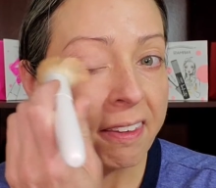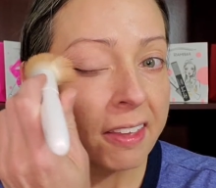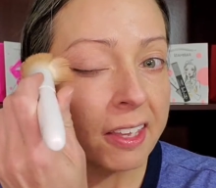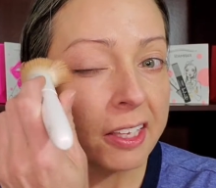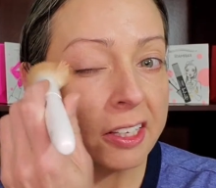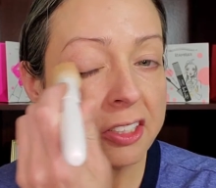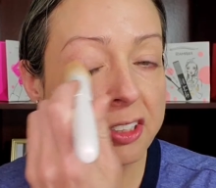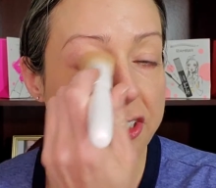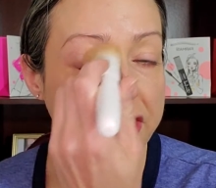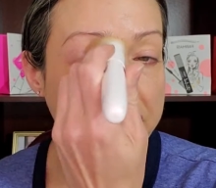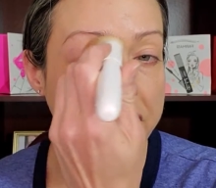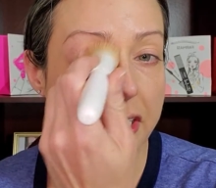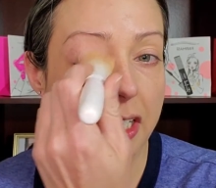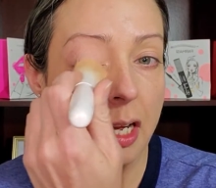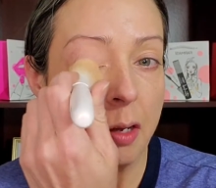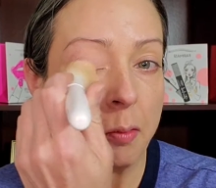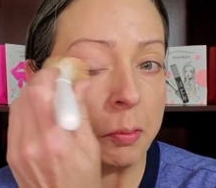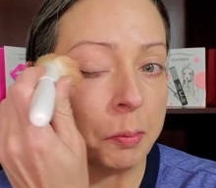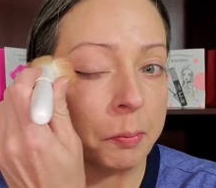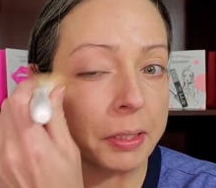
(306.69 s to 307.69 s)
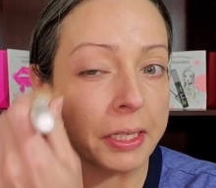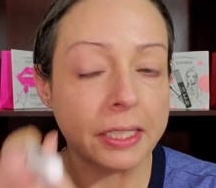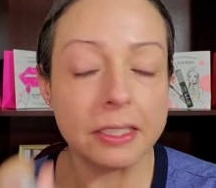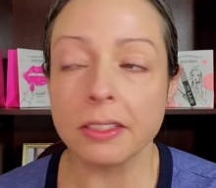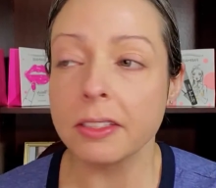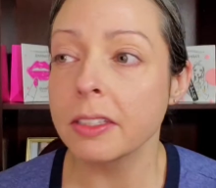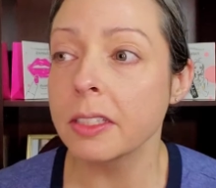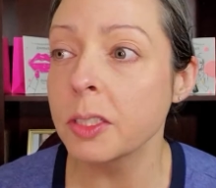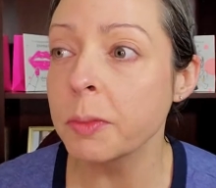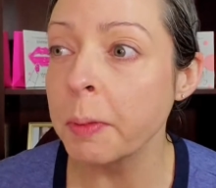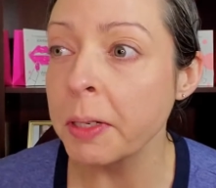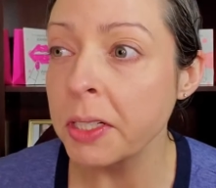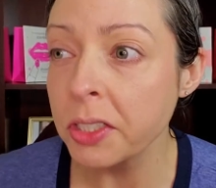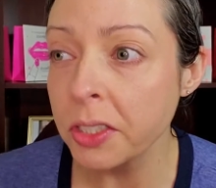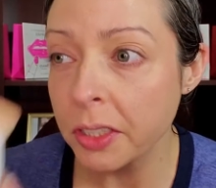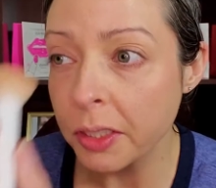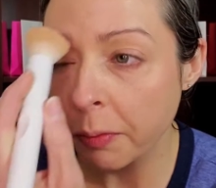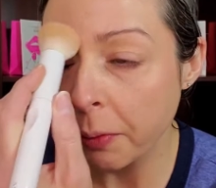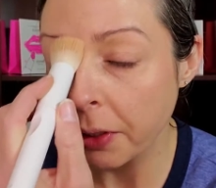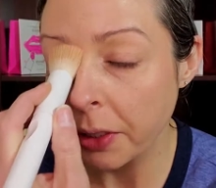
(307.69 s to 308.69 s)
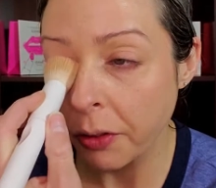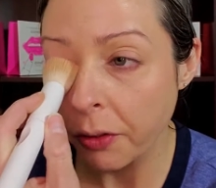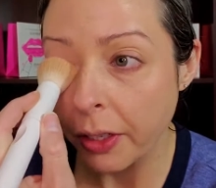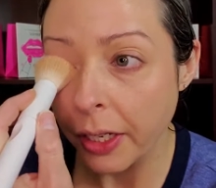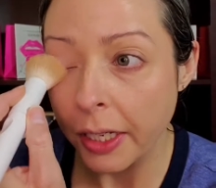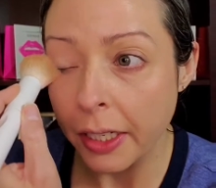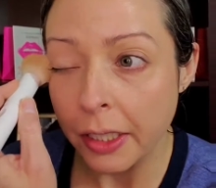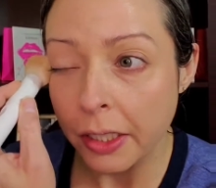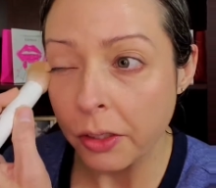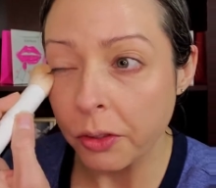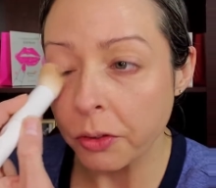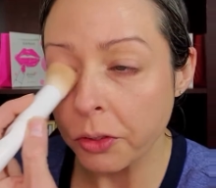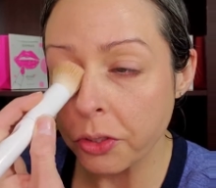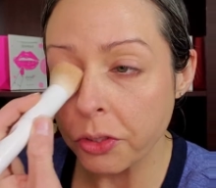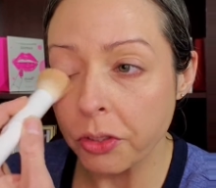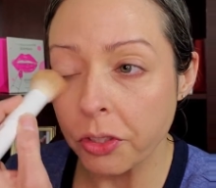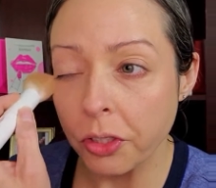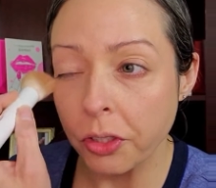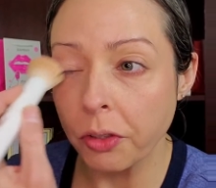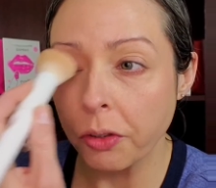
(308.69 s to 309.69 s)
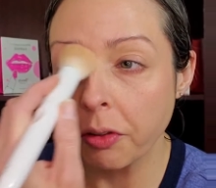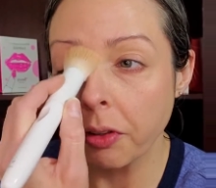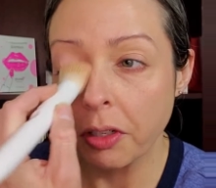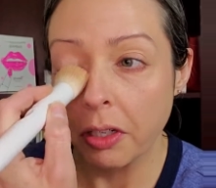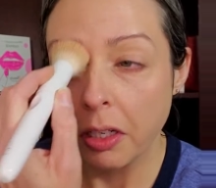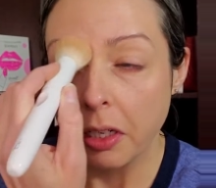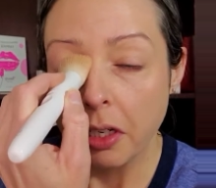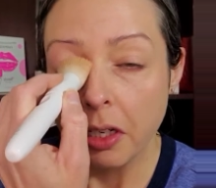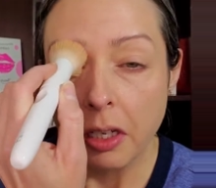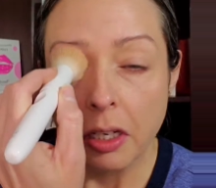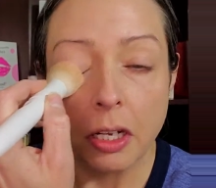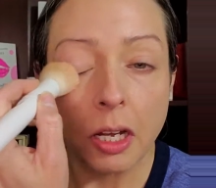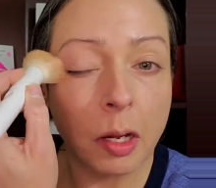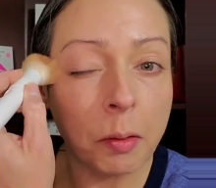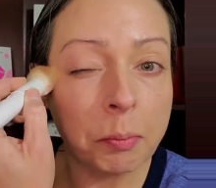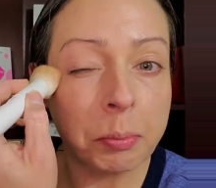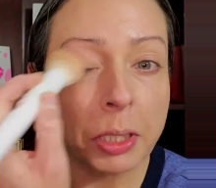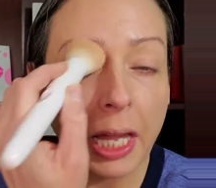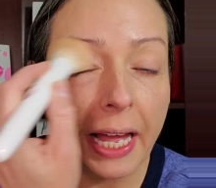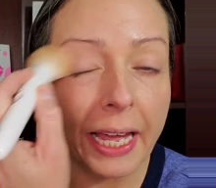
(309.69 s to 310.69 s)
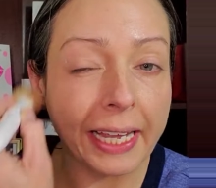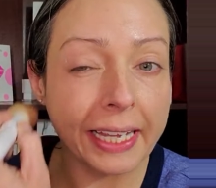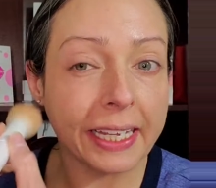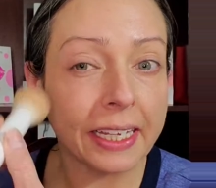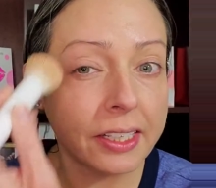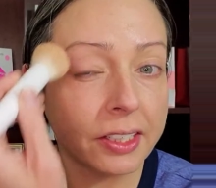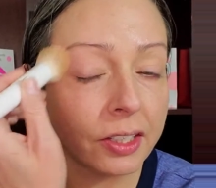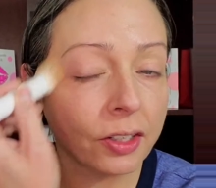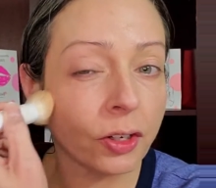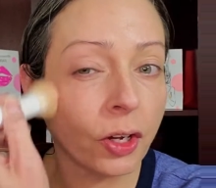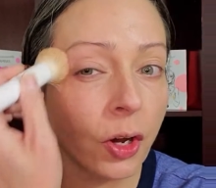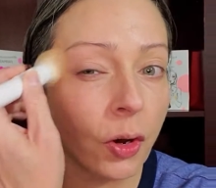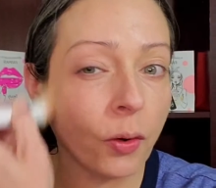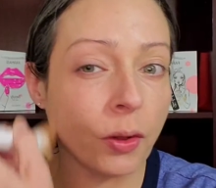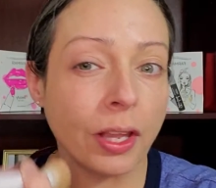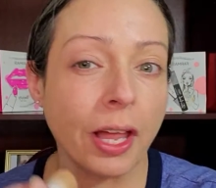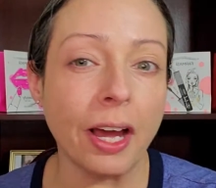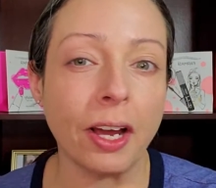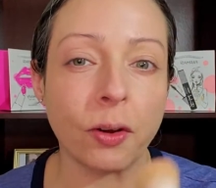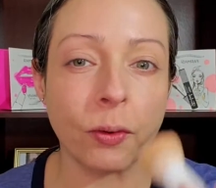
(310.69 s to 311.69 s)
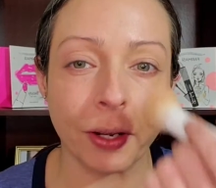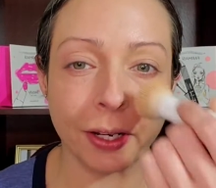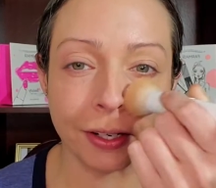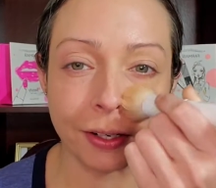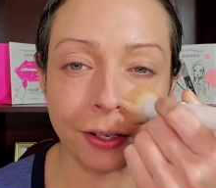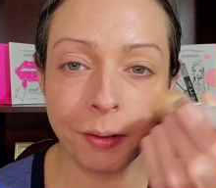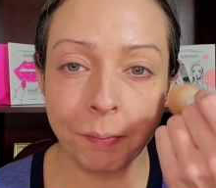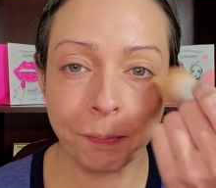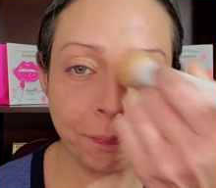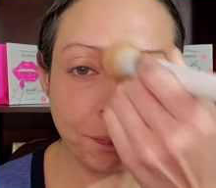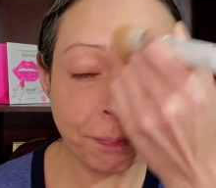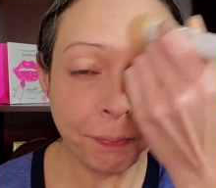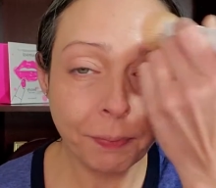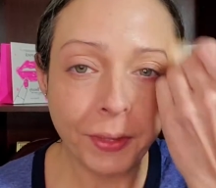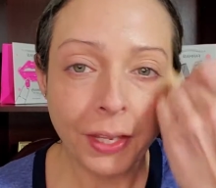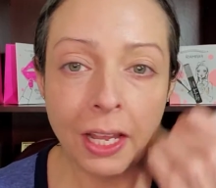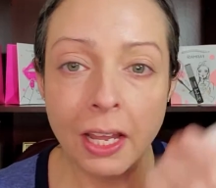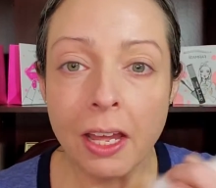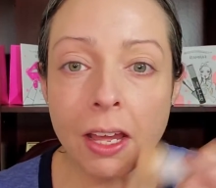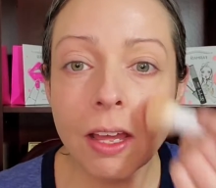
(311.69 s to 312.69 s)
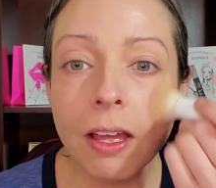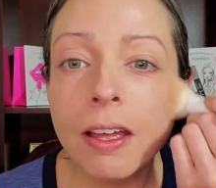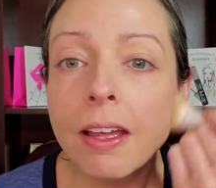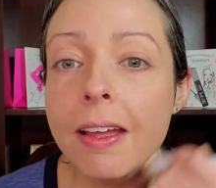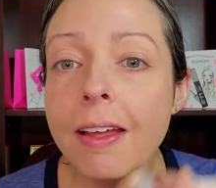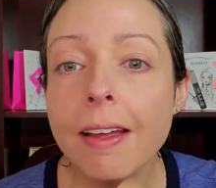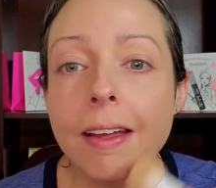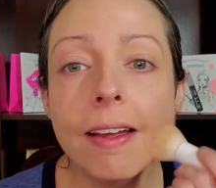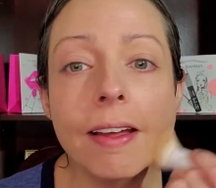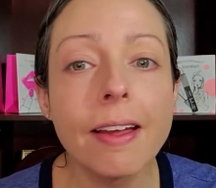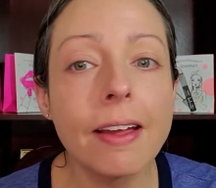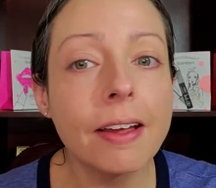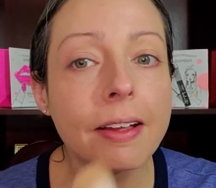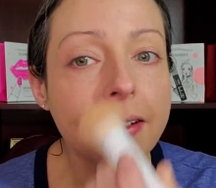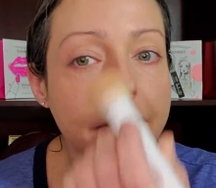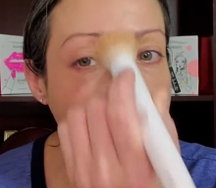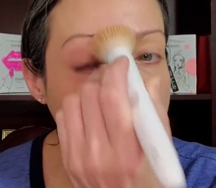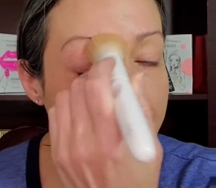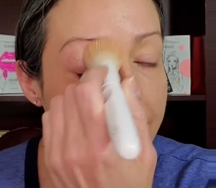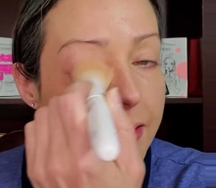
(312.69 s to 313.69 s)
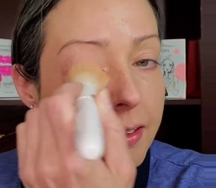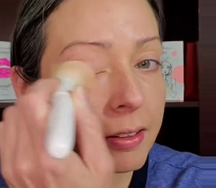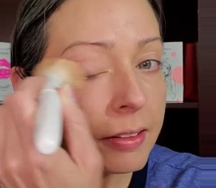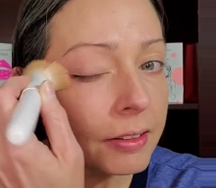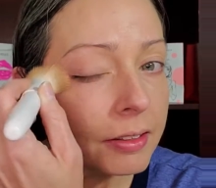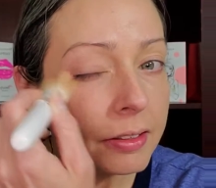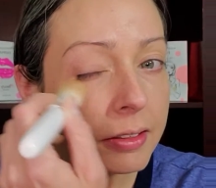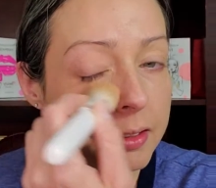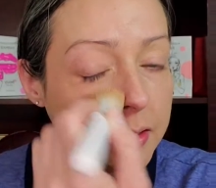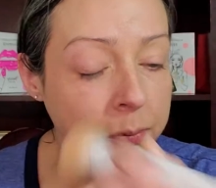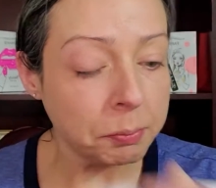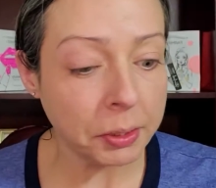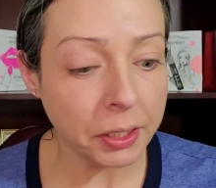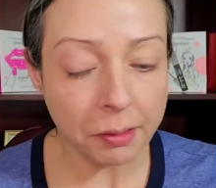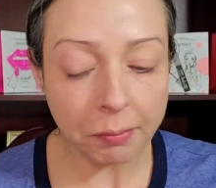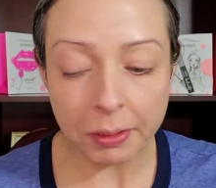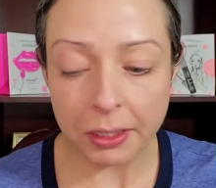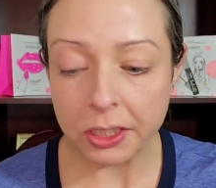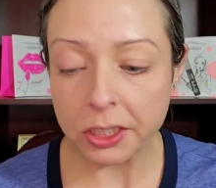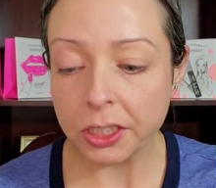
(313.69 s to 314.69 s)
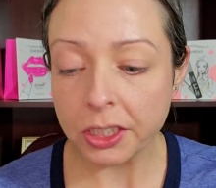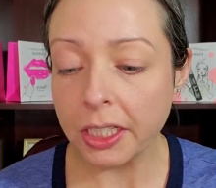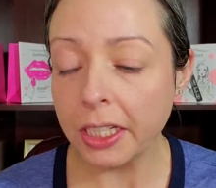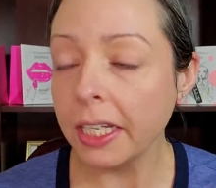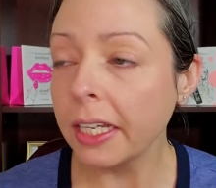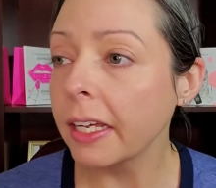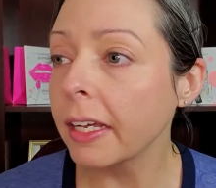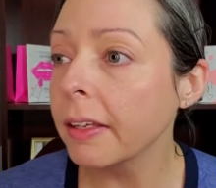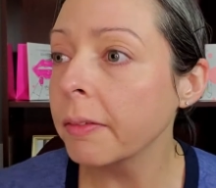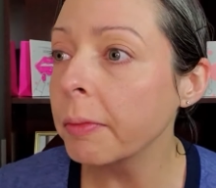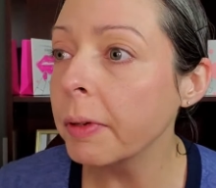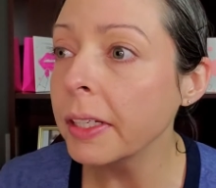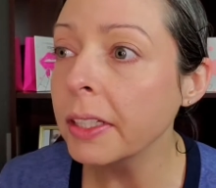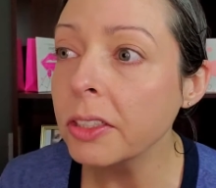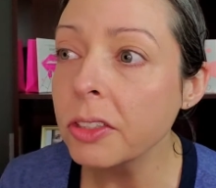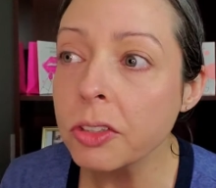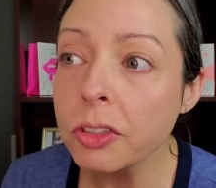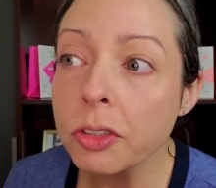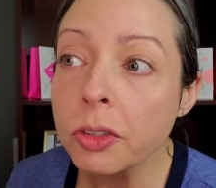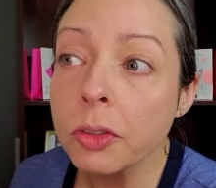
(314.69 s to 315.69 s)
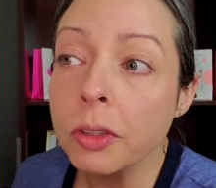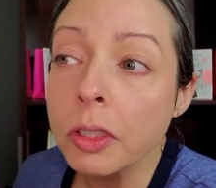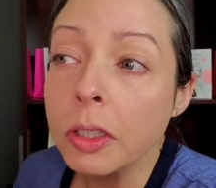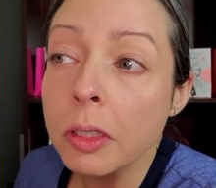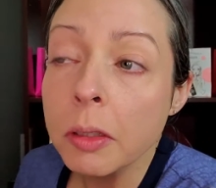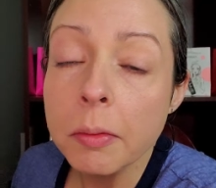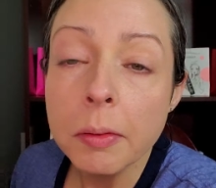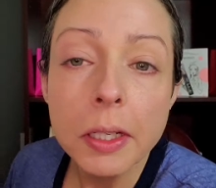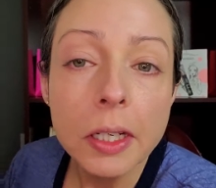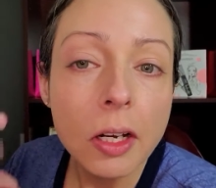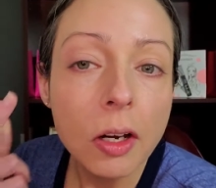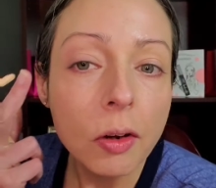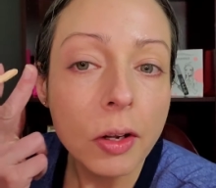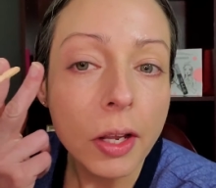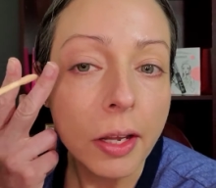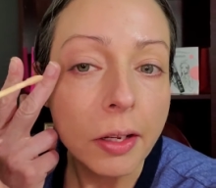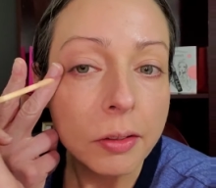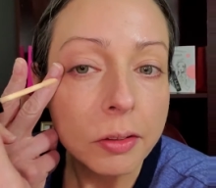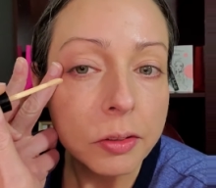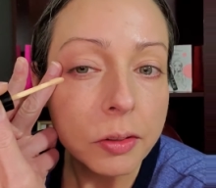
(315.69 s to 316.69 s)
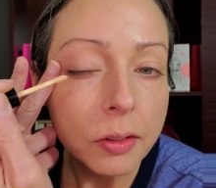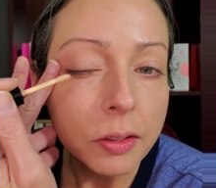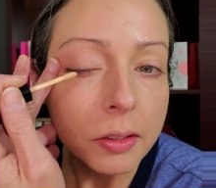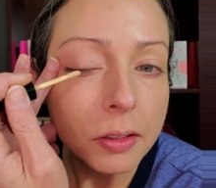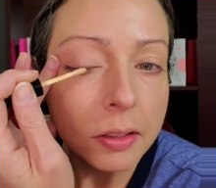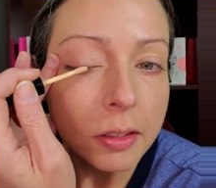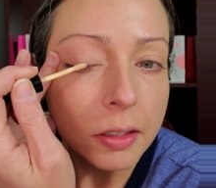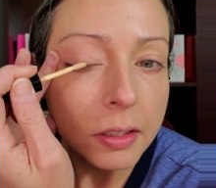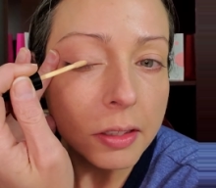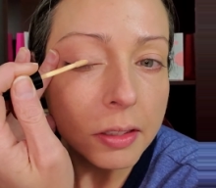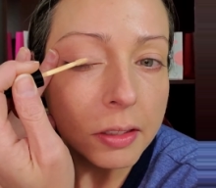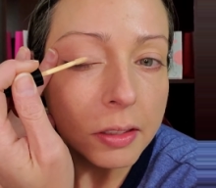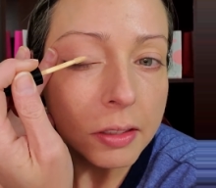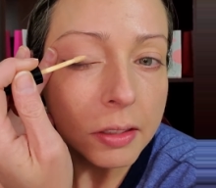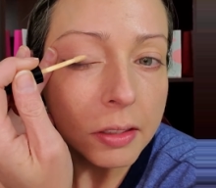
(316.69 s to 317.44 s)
in just a couple minutes, especially when you get used to applying it, you'll go a lot quicker. And that's pretty much it. I might just do a little bit. Oh yeah, doing the